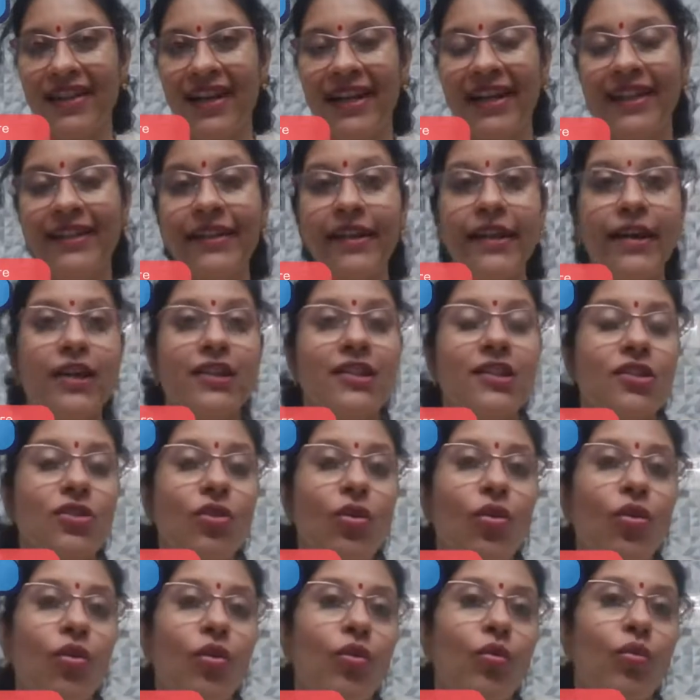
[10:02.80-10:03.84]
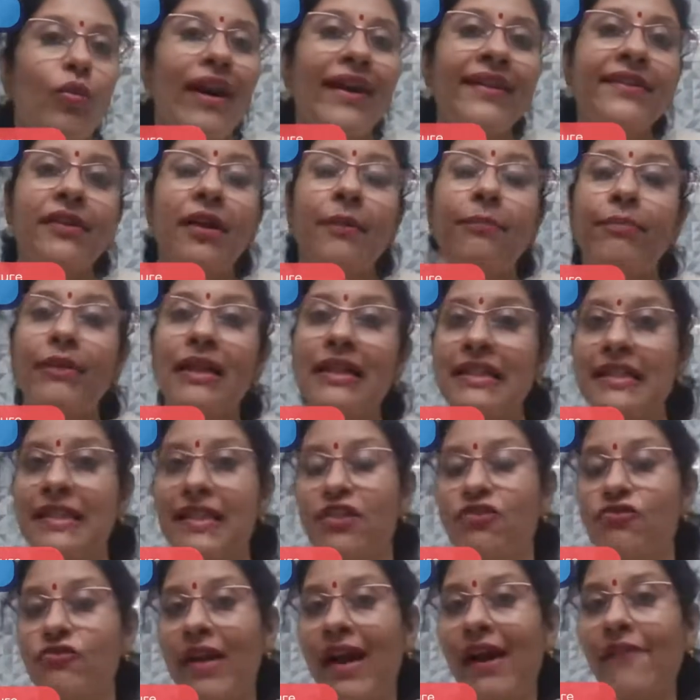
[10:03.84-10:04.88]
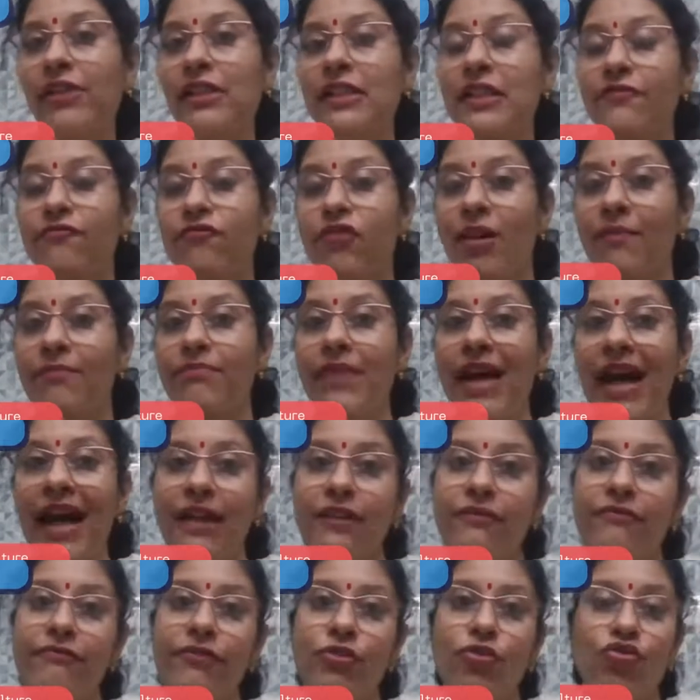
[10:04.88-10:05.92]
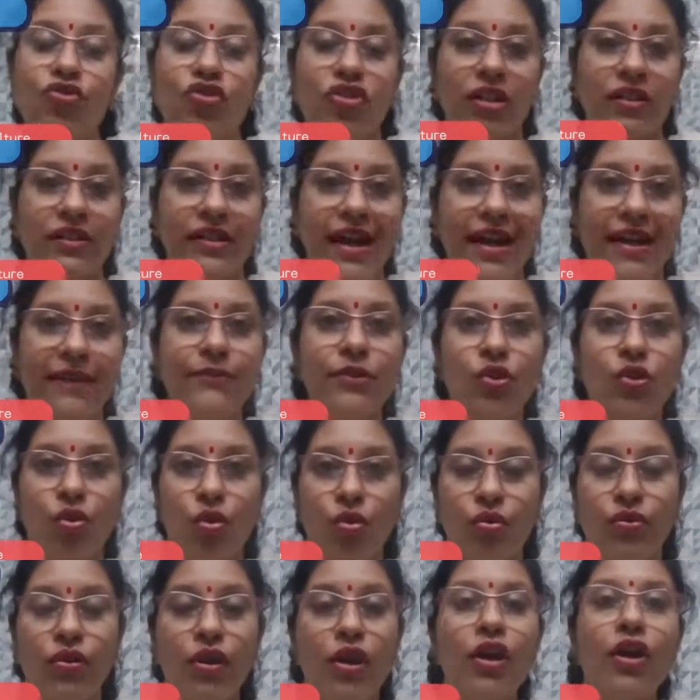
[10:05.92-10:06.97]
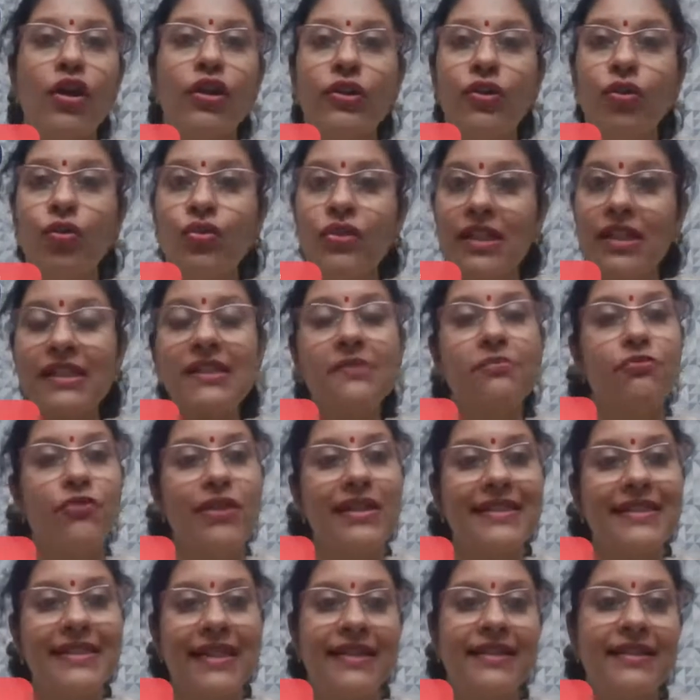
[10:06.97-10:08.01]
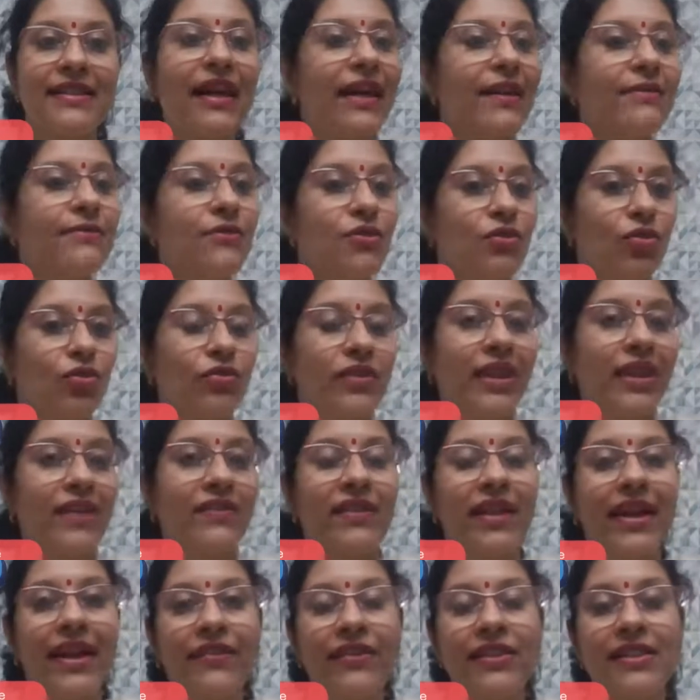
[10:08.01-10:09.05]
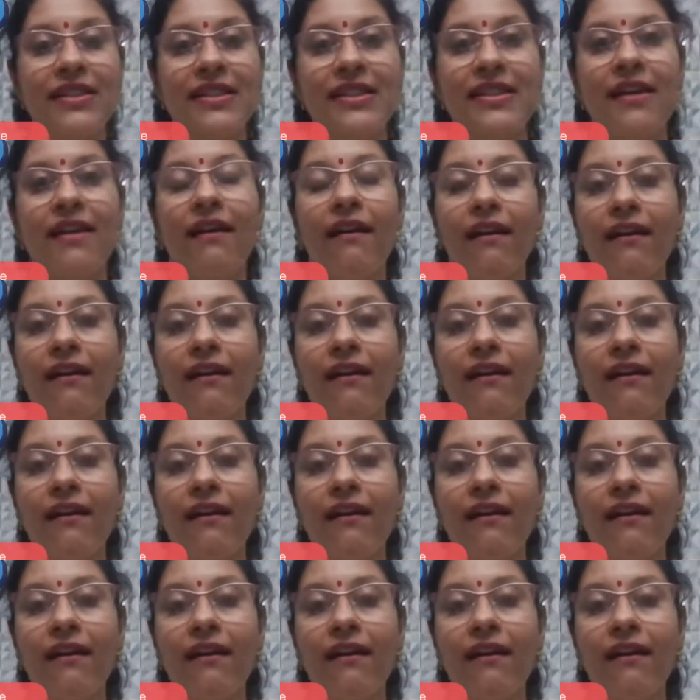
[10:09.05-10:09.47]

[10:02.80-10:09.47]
right? So when a person travels from that future time zone to this present time zone, then there is